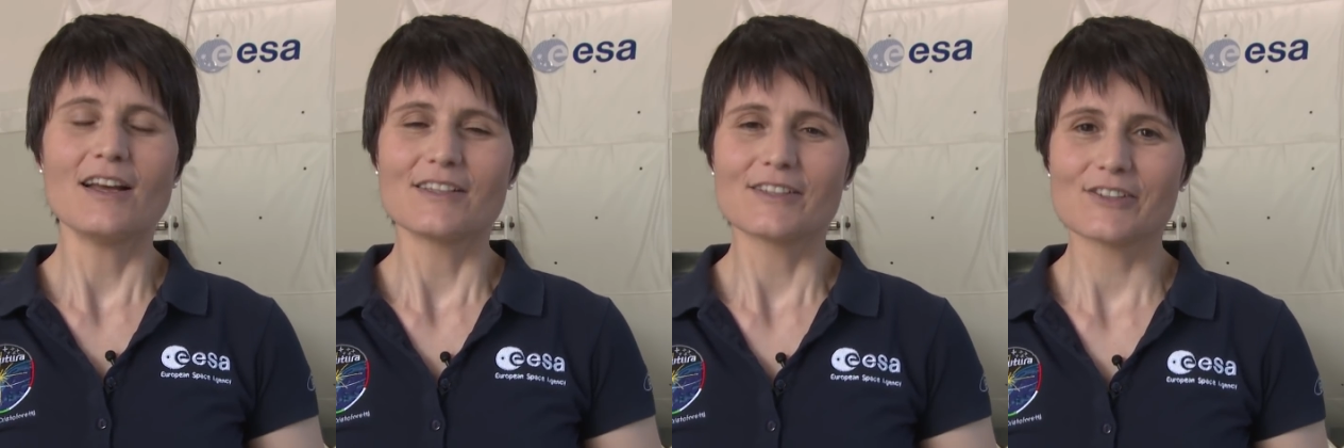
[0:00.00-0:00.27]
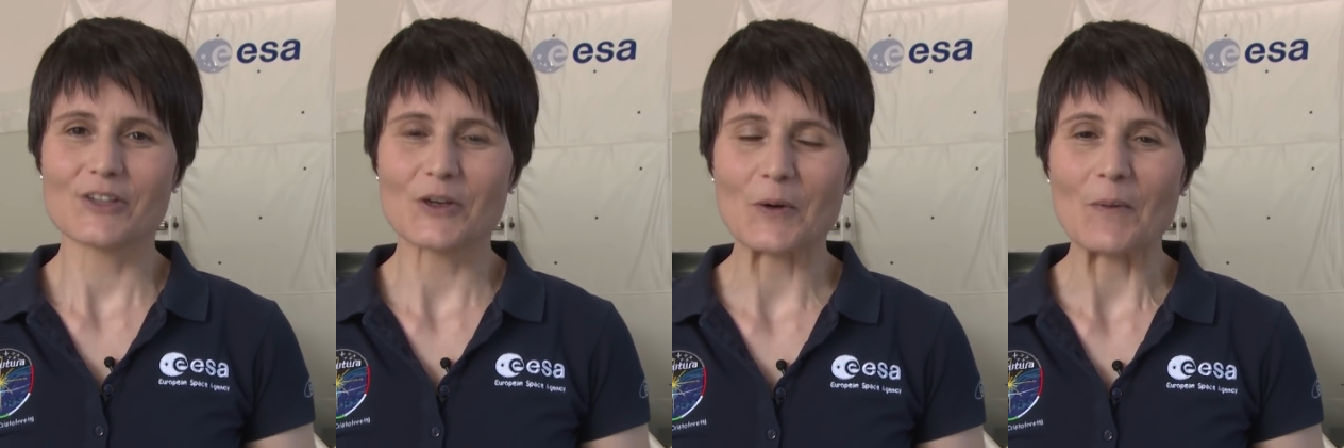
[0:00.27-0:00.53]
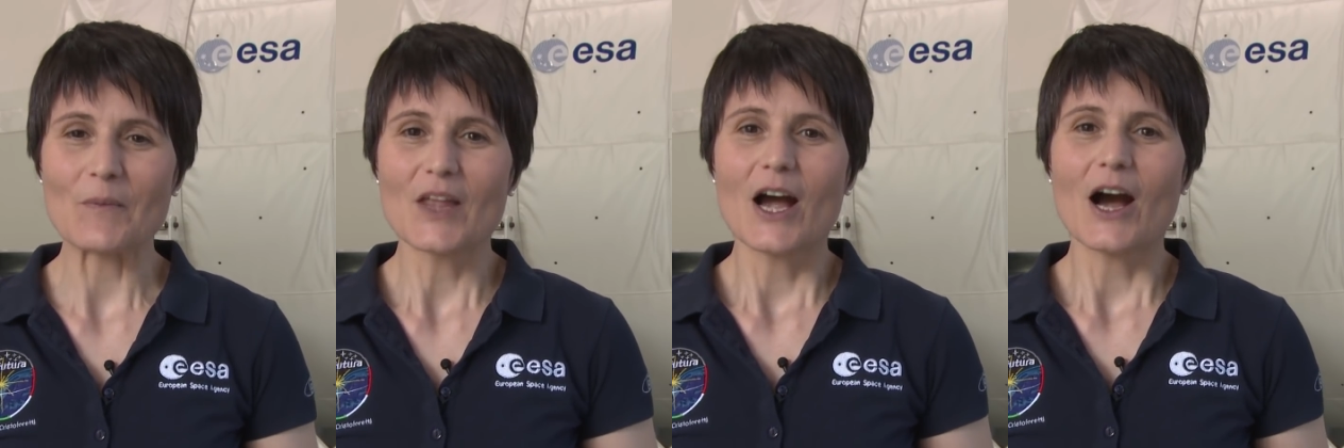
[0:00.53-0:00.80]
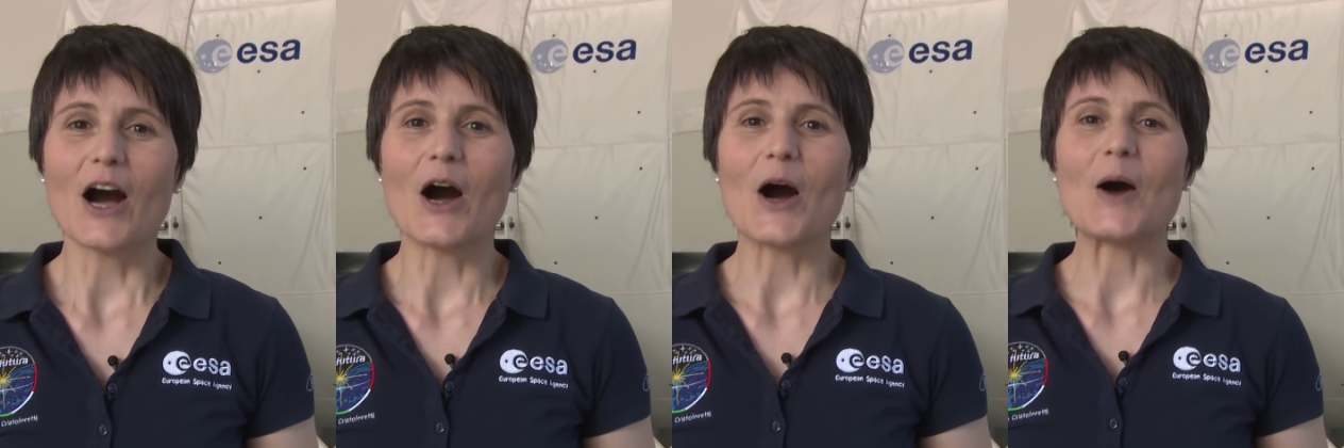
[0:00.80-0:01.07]
So
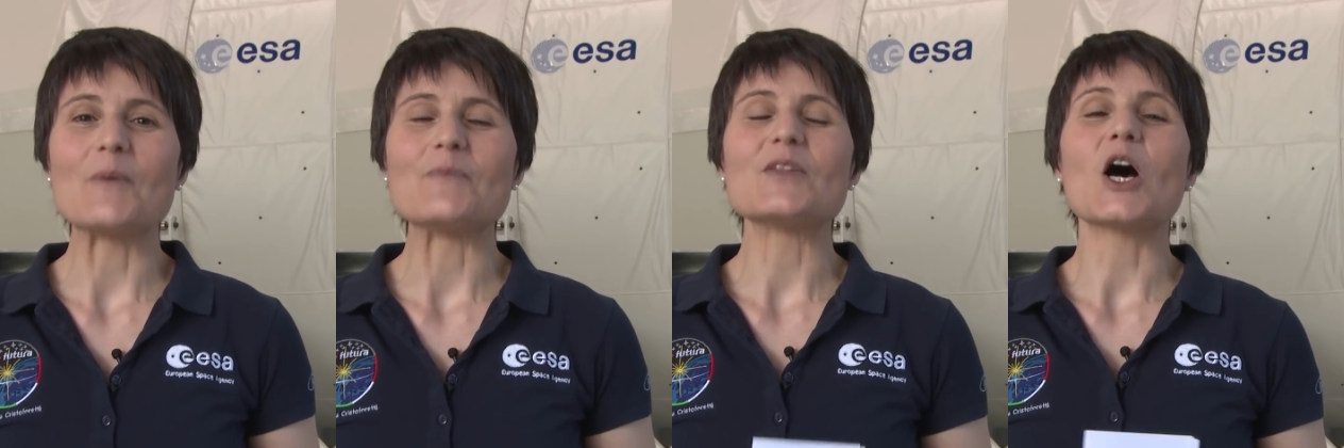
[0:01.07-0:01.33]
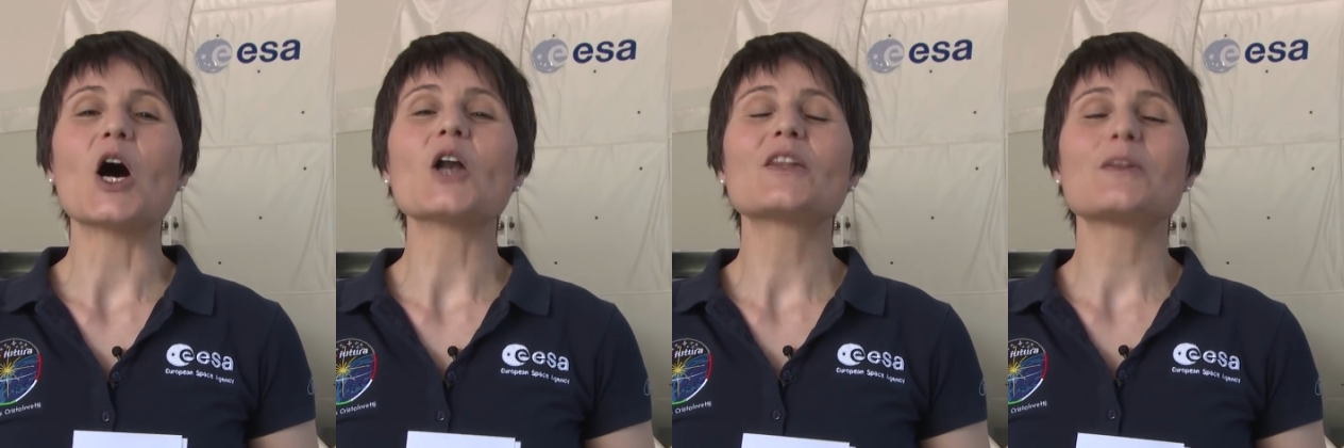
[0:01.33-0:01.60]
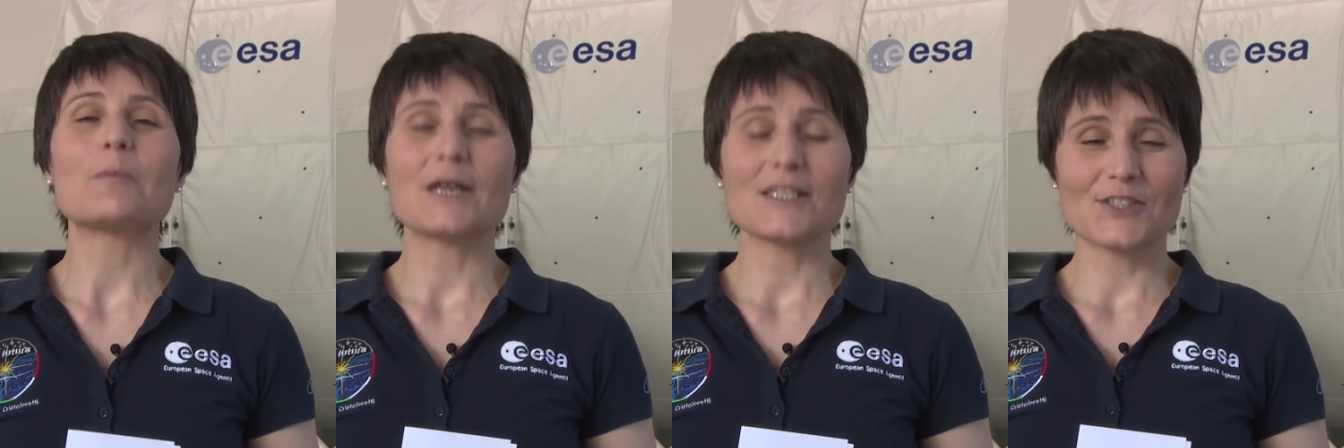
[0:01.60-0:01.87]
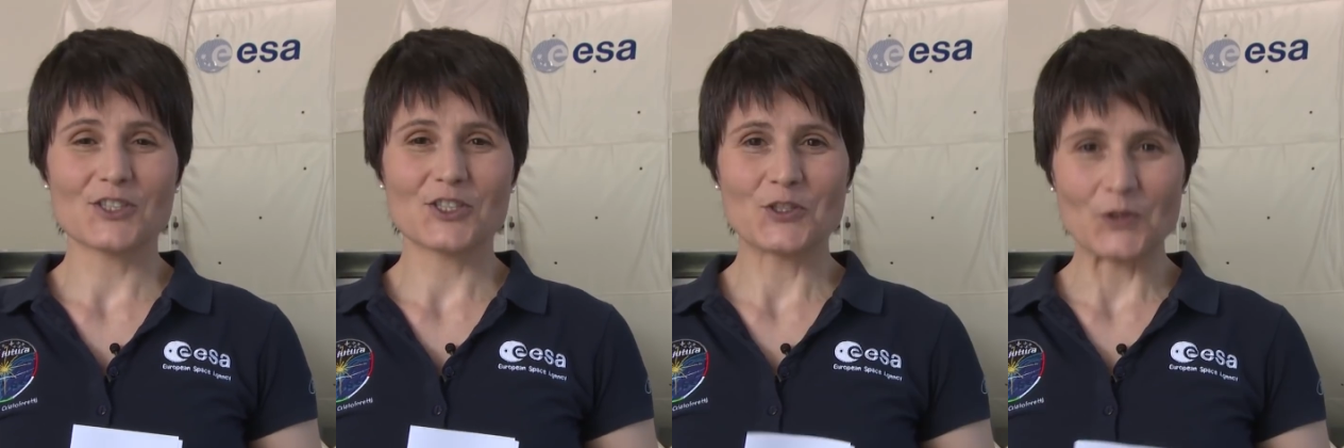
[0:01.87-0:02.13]
all the
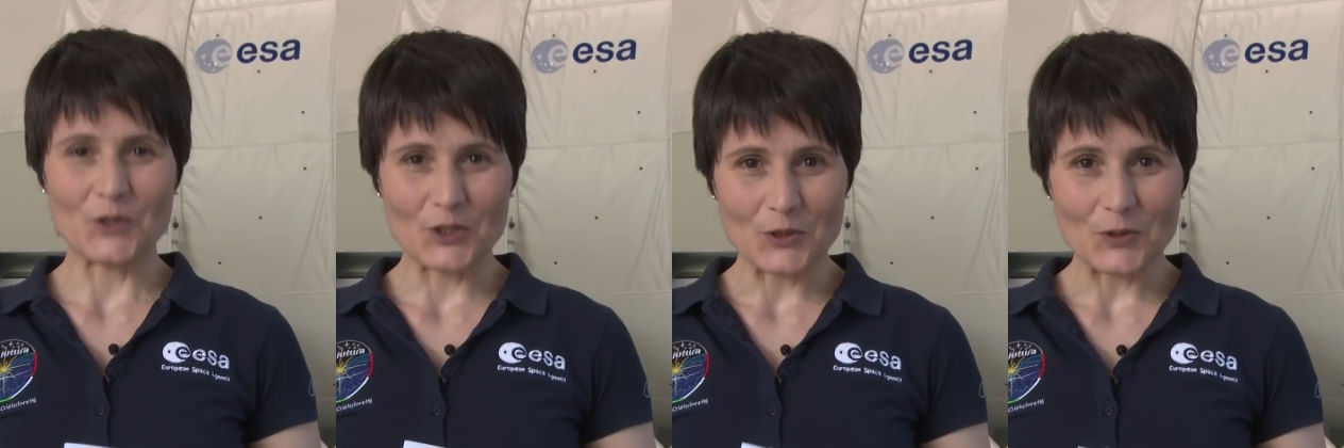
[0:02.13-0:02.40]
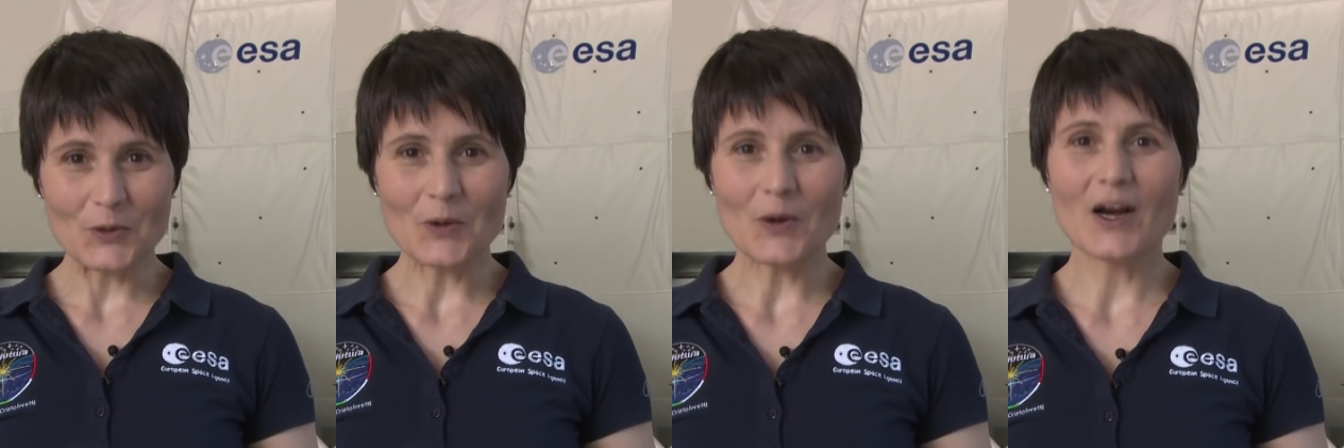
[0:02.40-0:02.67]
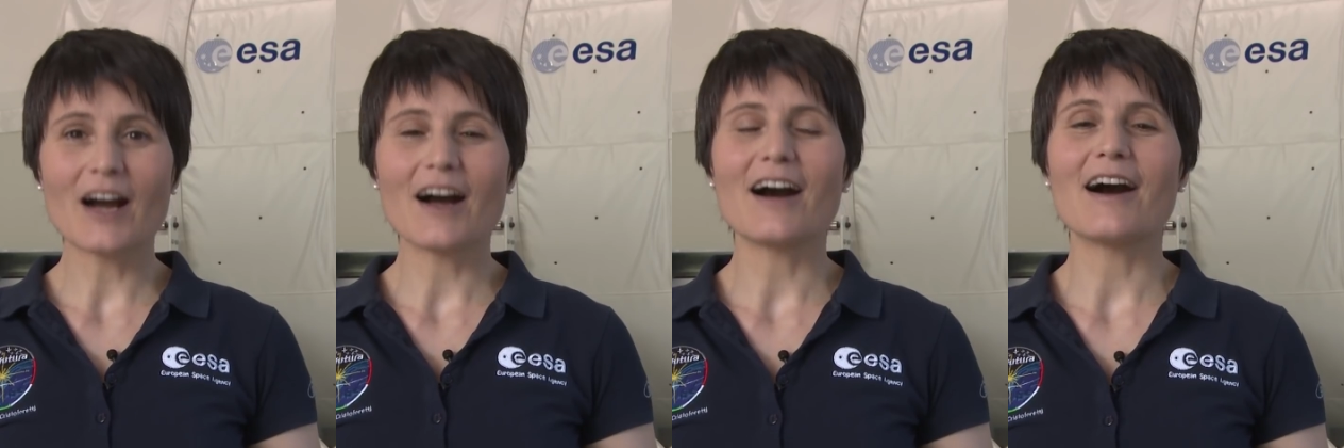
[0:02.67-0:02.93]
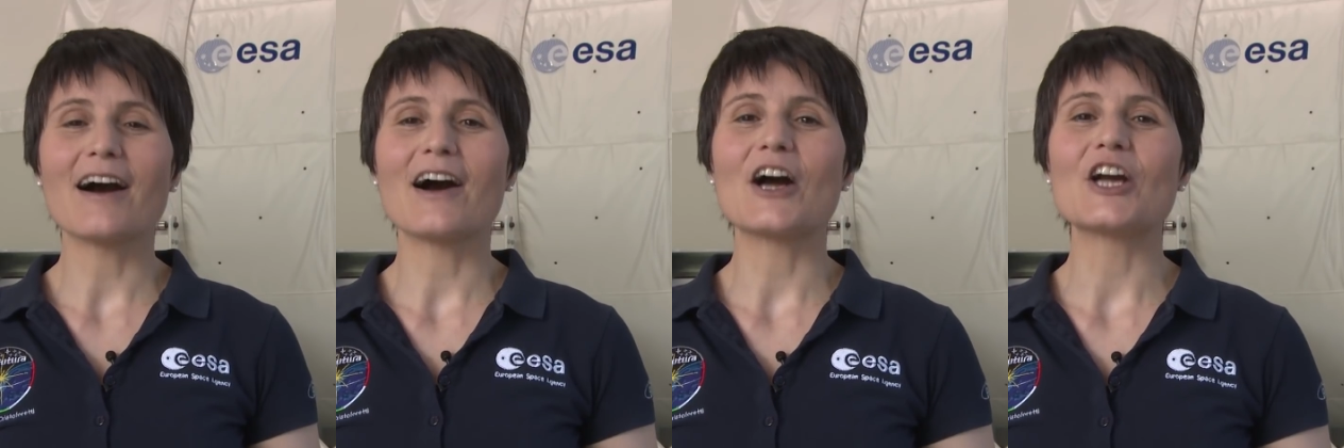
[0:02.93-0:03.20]
best to you,
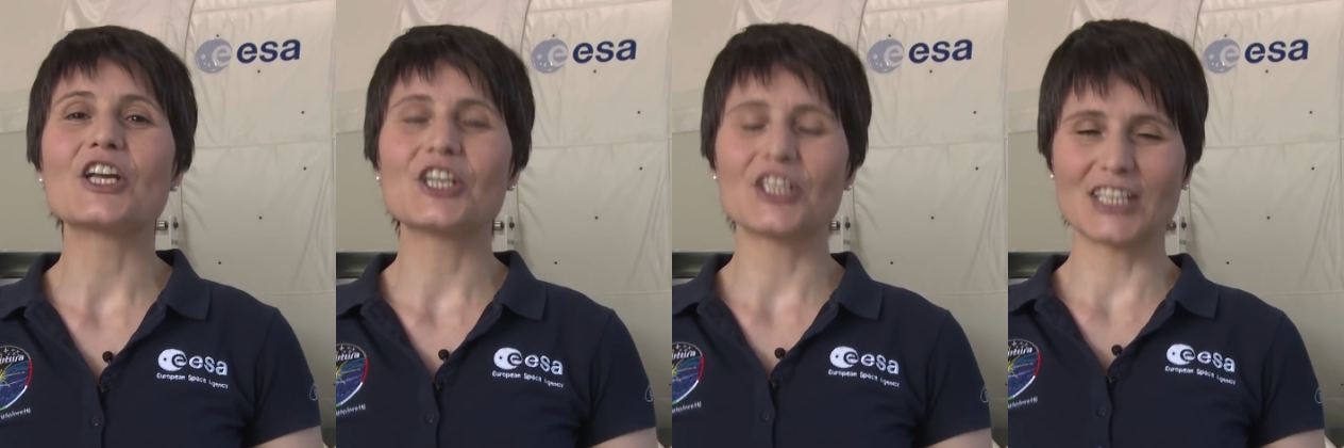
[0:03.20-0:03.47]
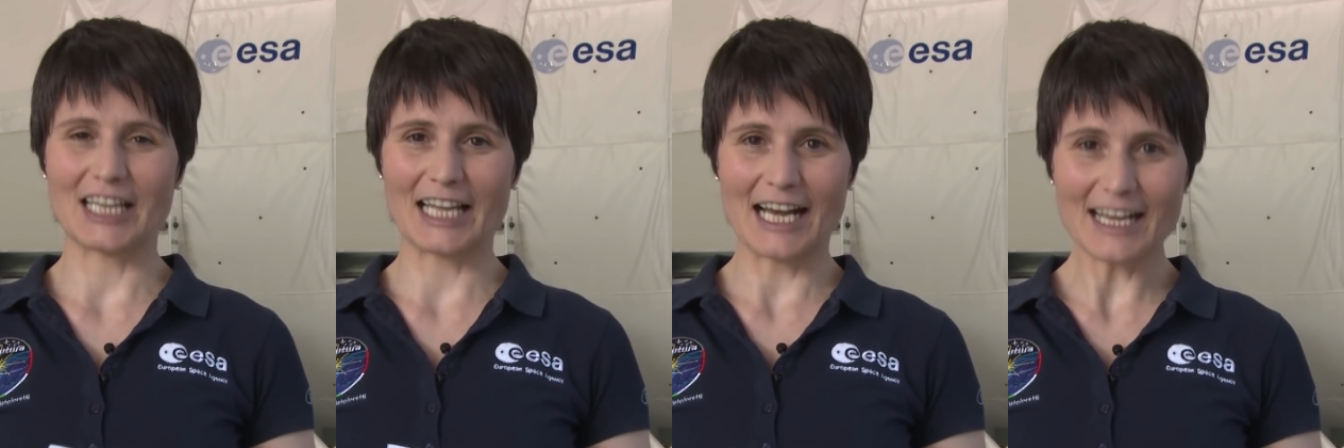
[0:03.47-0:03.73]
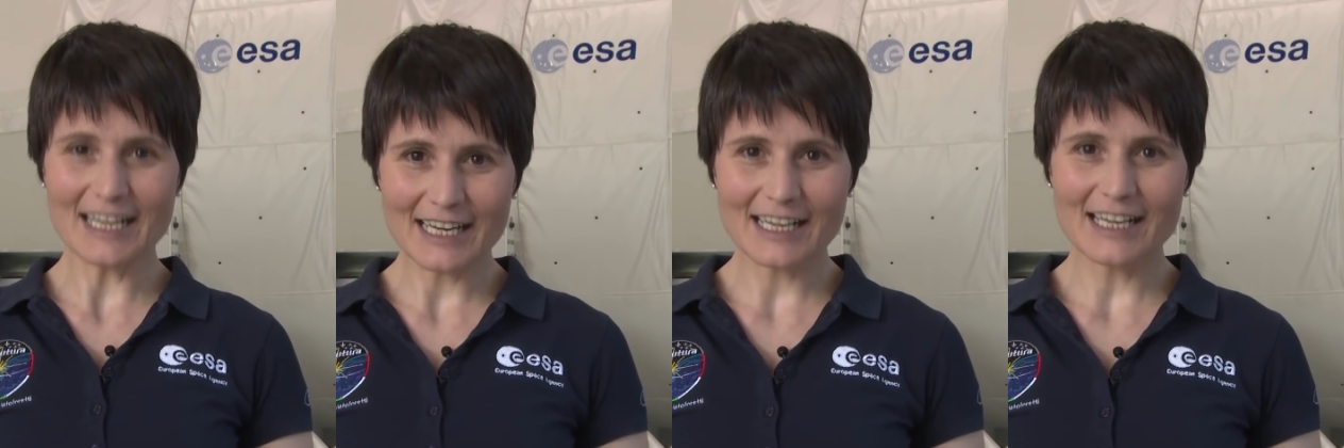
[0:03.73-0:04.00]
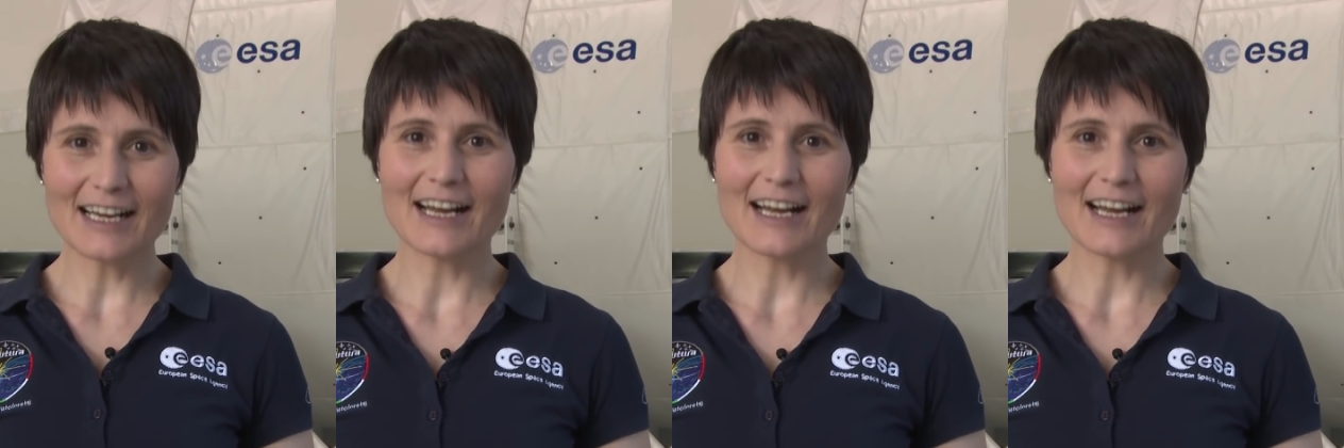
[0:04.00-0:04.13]
good luck,